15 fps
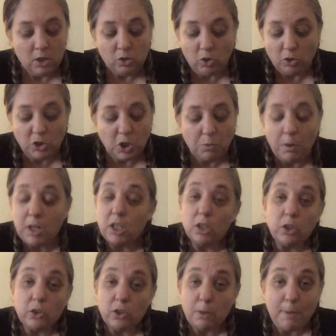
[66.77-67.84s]
Don't you want to
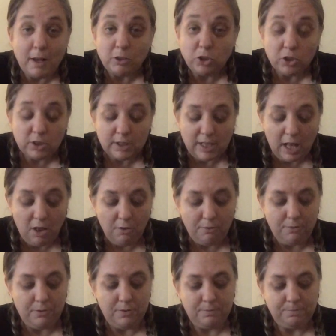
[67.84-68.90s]
learn about
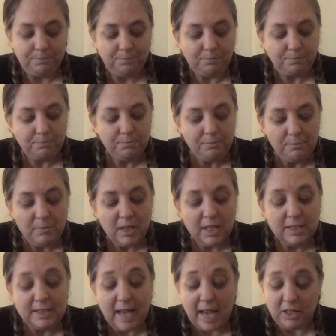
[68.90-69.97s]
yourself?
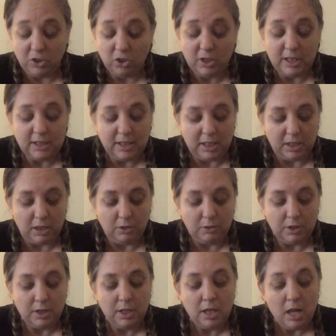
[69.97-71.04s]
Daniel
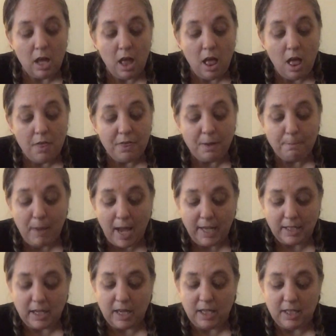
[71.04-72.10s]
continued. The
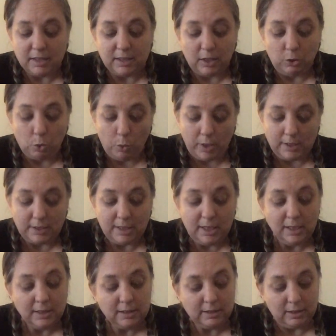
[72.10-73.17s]
myna is a
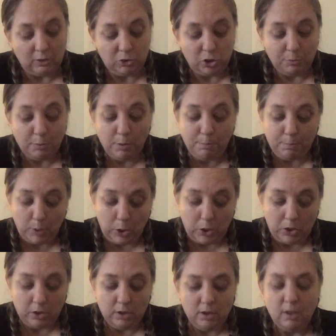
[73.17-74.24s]
noisy, sociable
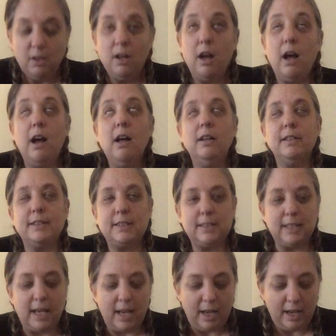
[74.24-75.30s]
bird, I'll
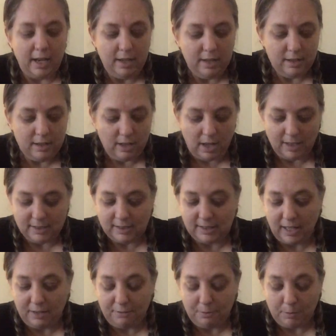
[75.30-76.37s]
say, I
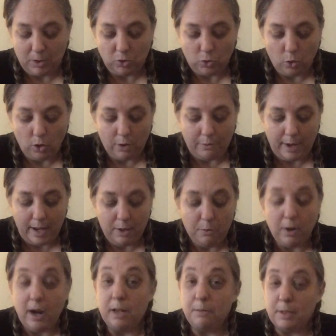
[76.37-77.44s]
said from the doorway
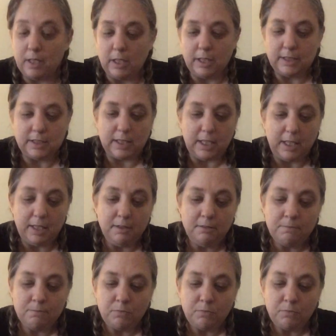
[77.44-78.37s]
where I'd been listening.